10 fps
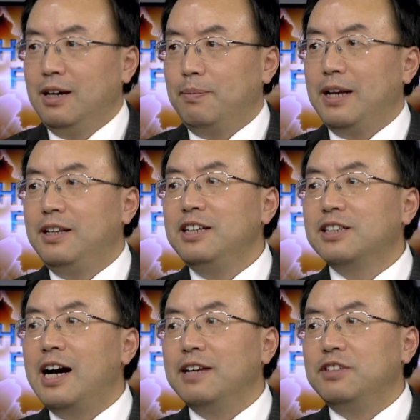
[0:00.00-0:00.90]
But this
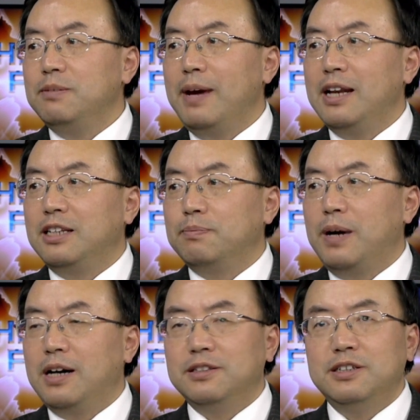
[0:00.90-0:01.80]
kind of demand
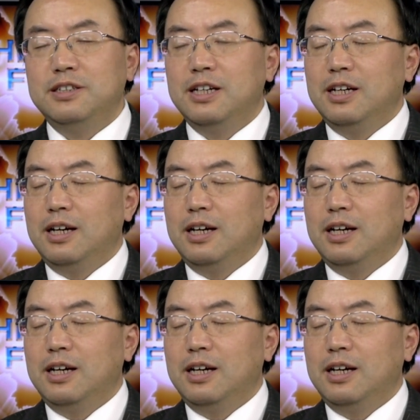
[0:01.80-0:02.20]
deposit